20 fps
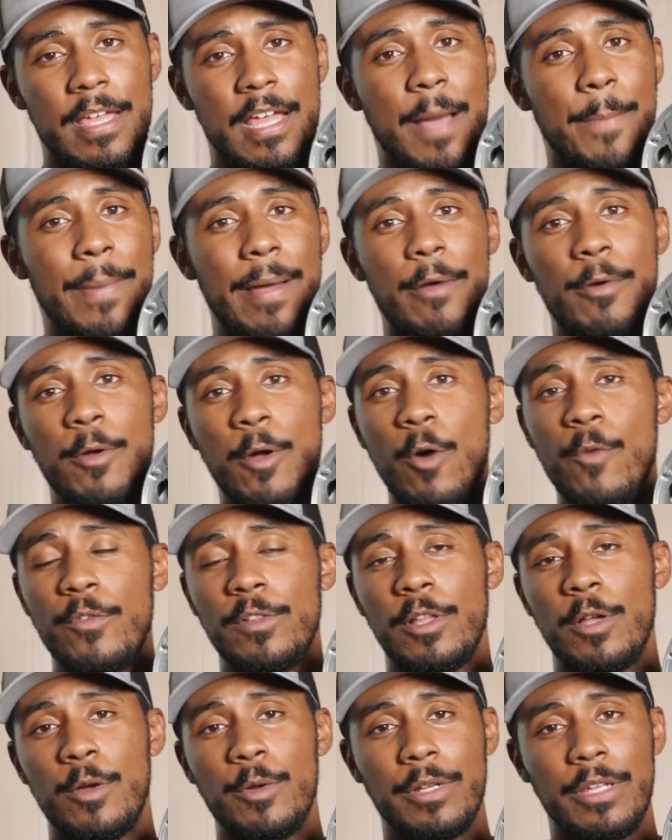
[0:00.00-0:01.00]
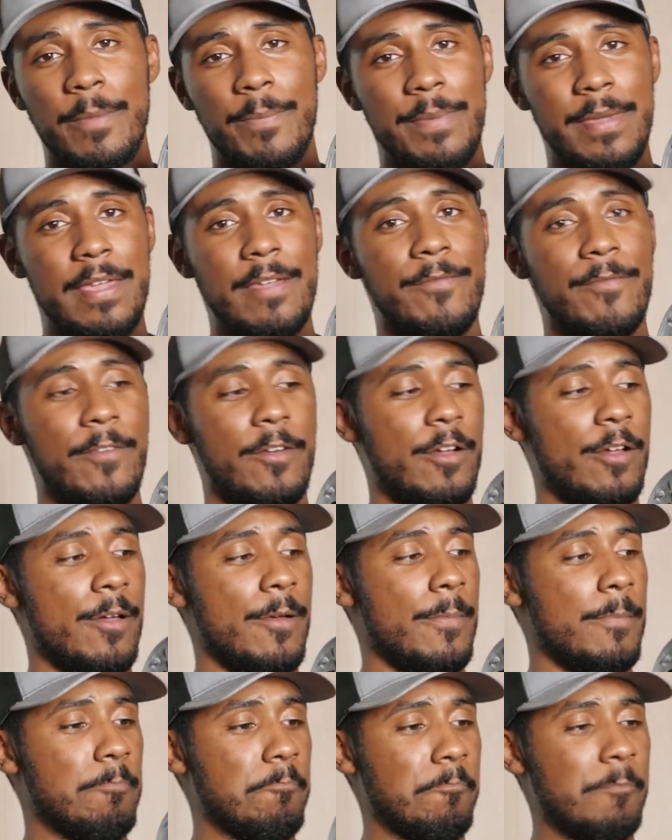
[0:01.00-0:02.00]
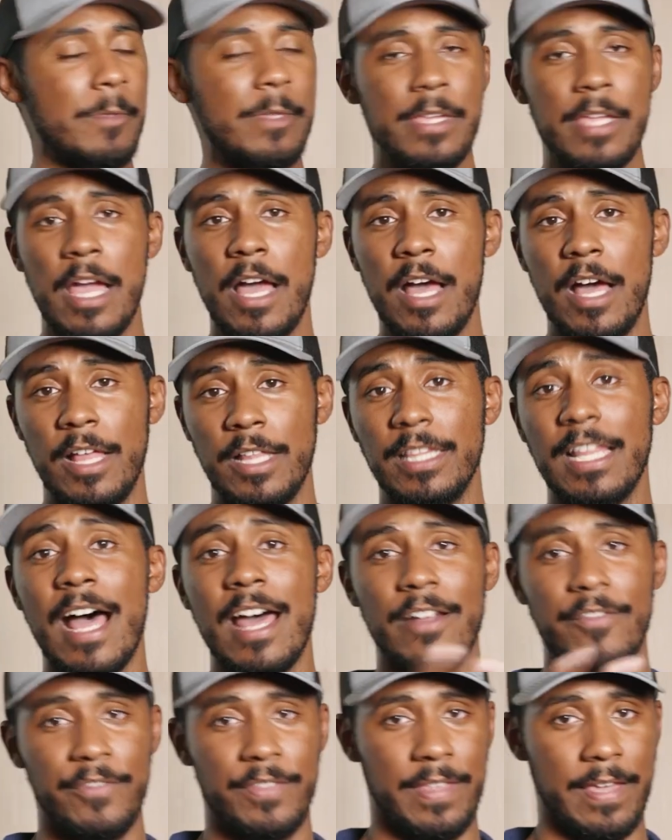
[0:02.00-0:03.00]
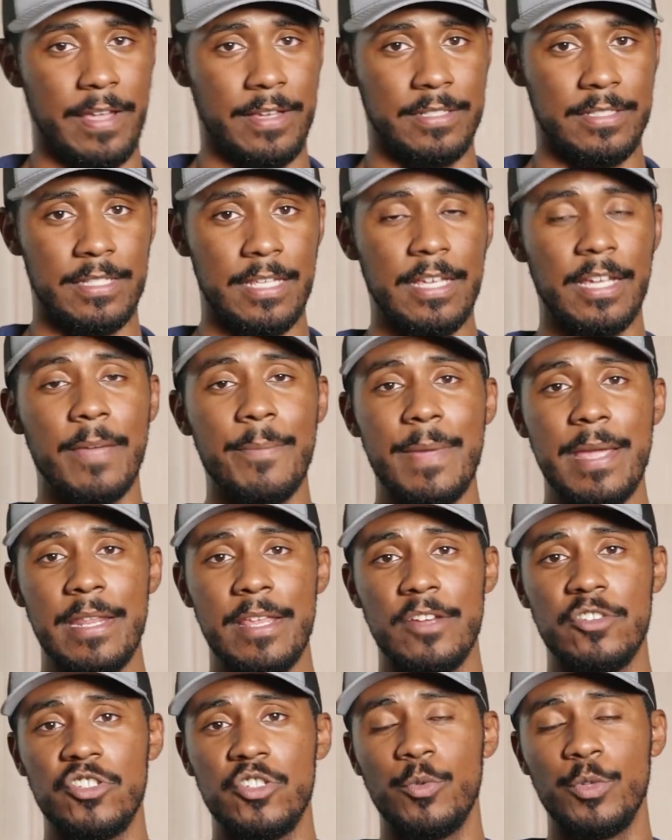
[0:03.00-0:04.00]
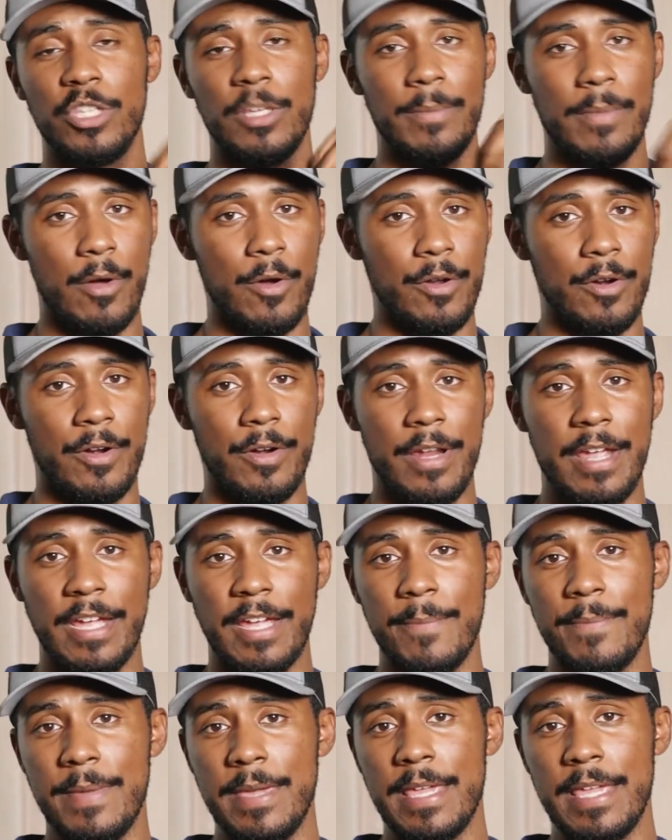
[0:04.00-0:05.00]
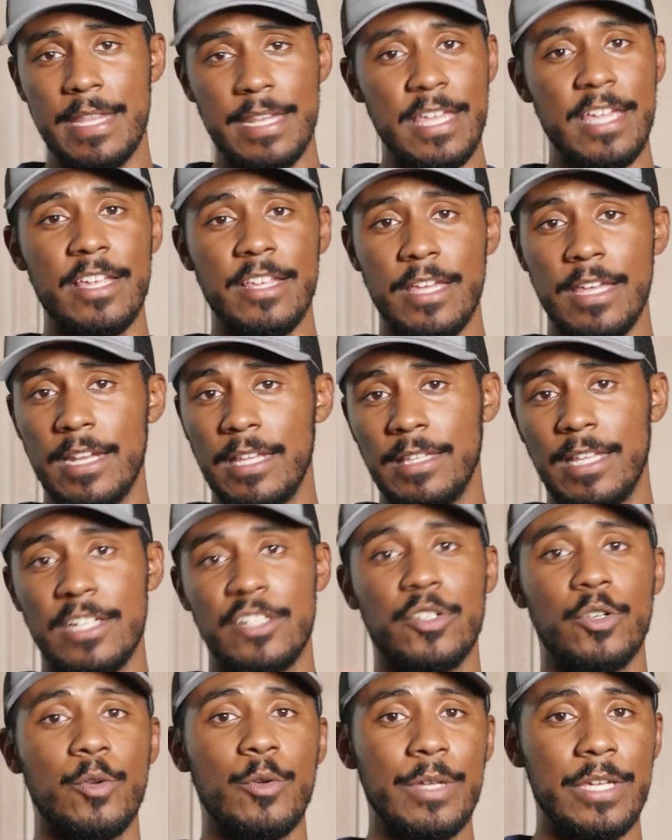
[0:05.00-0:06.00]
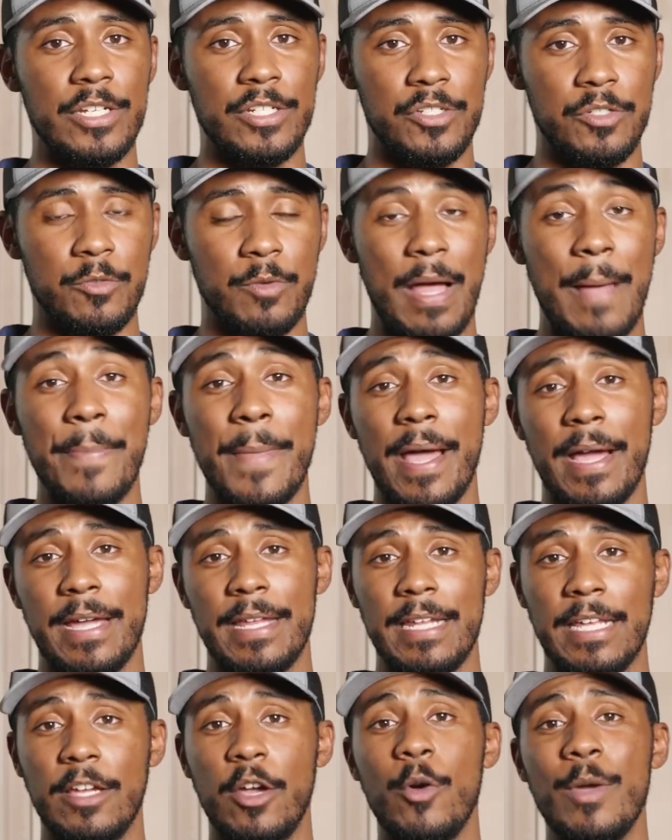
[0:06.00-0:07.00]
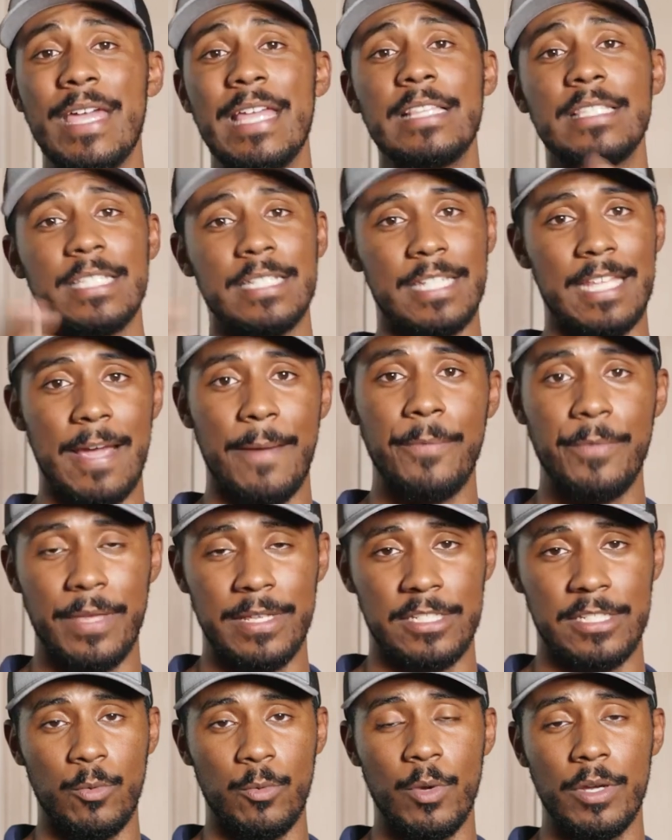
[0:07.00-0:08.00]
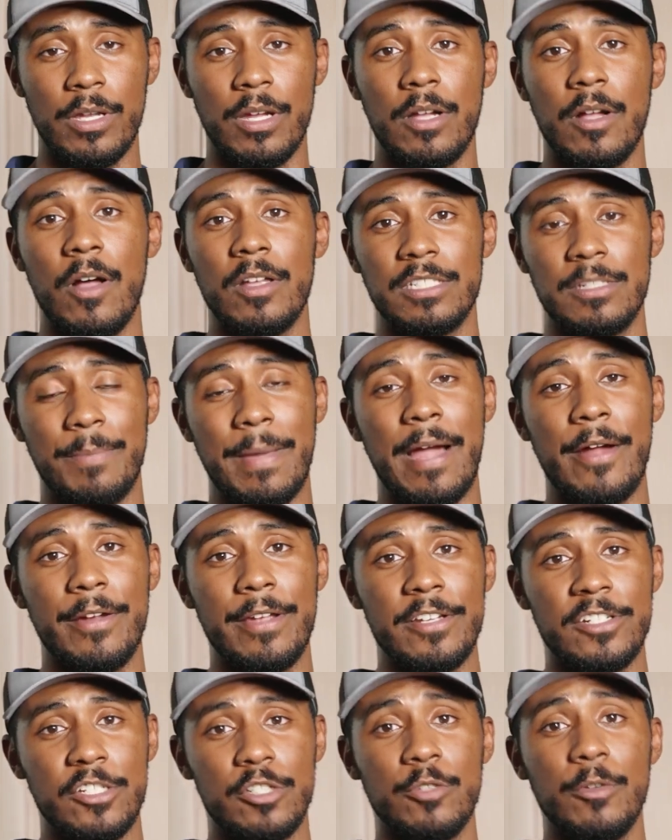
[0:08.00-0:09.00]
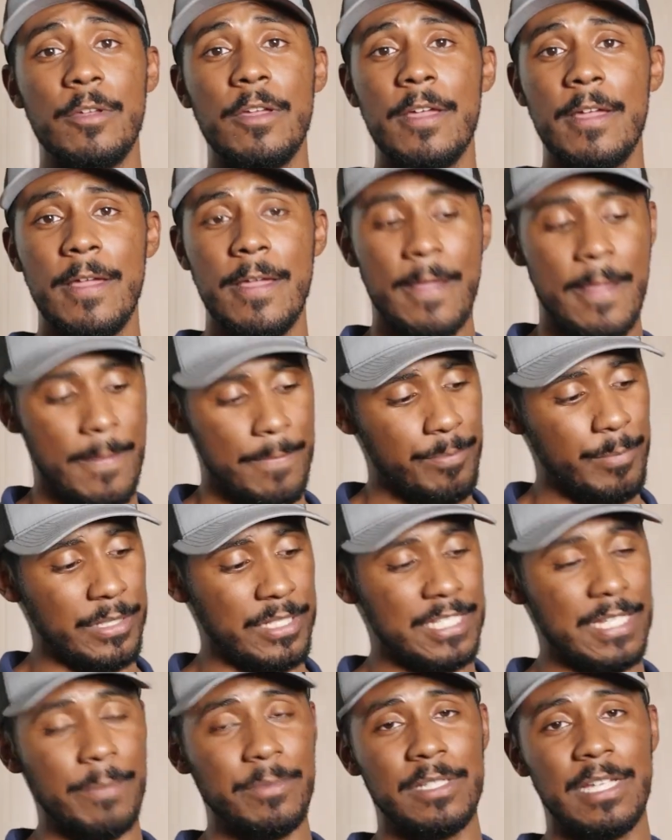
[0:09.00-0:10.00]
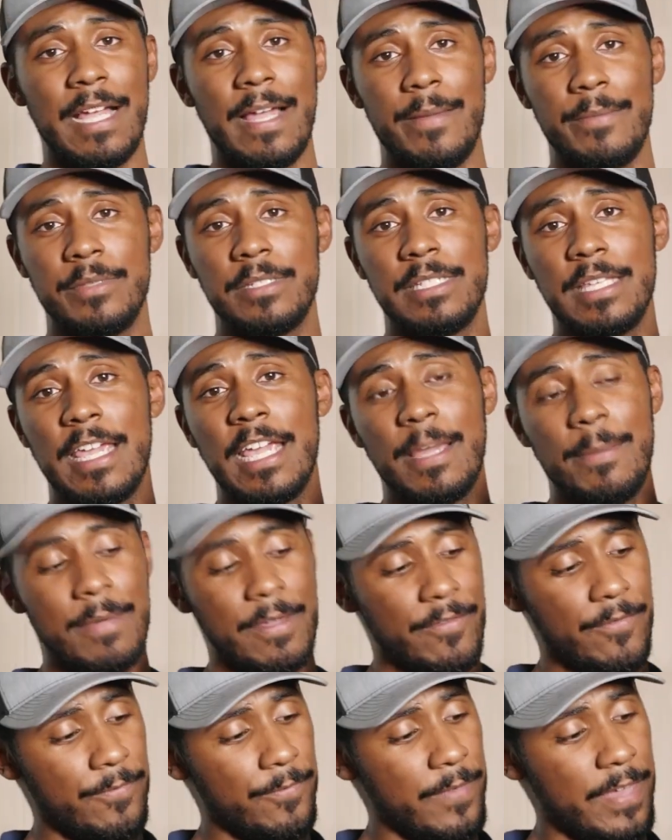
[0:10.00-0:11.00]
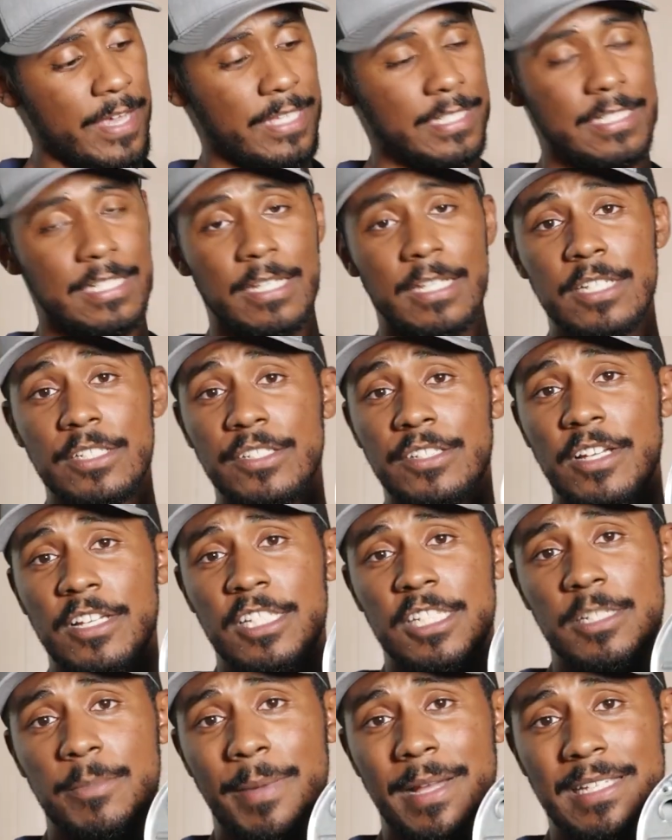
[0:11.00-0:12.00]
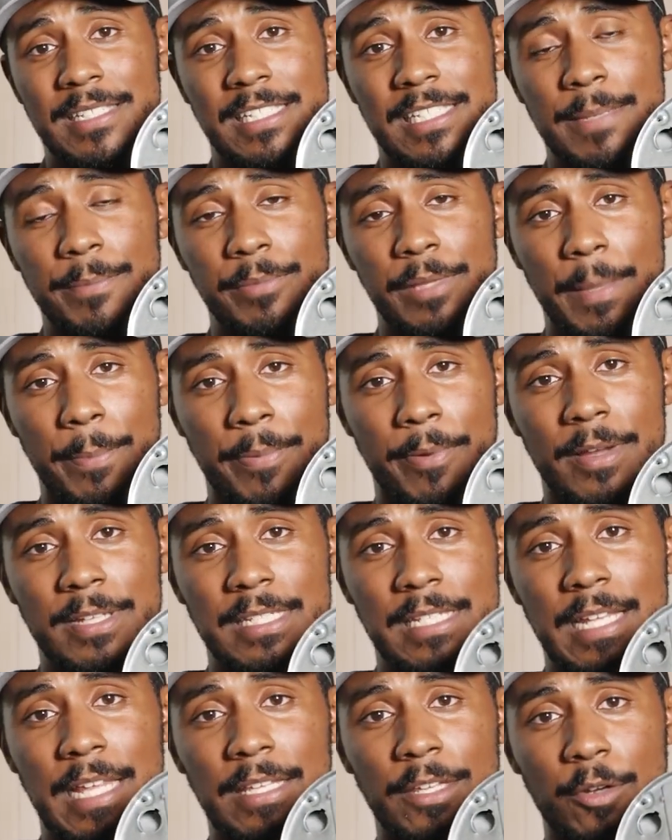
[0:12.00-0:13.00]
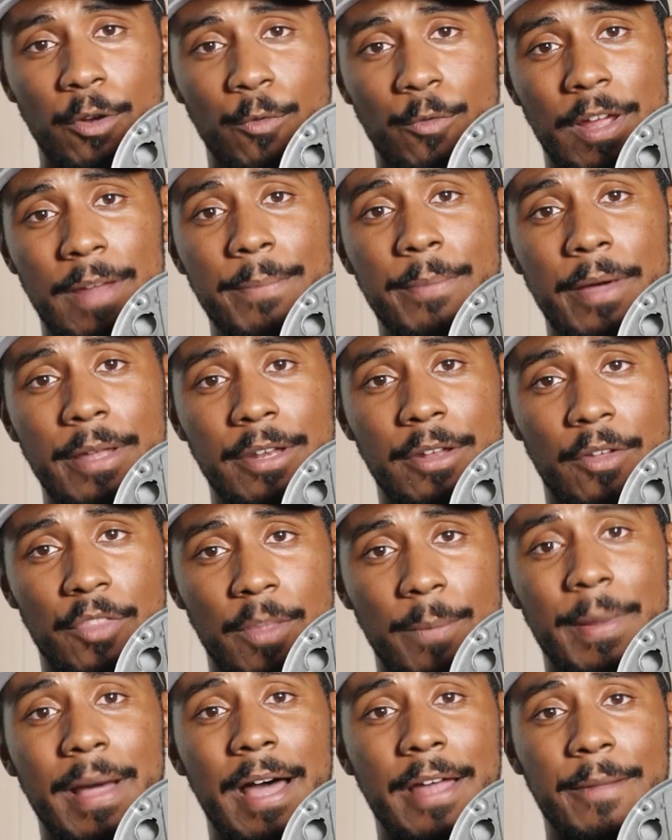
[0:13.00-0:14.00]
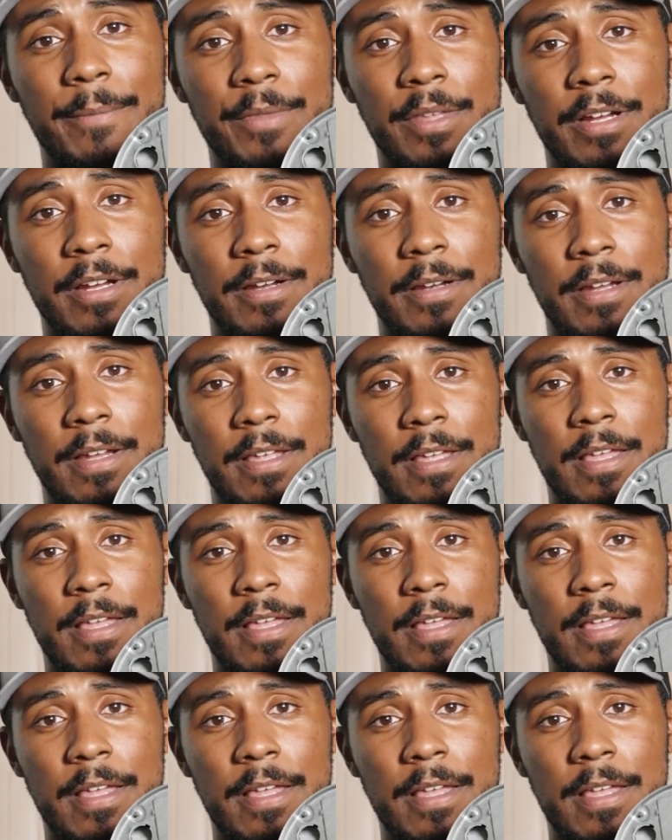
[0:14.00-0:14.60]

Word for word: A power overload could be from a lot of things. It can be an issue with the motor, it can be an, an electrical issue. I'm not gonna go into depth what could cause a power issue, but sometimes it can be fixed just by simply pressing that little red button on the bottom there.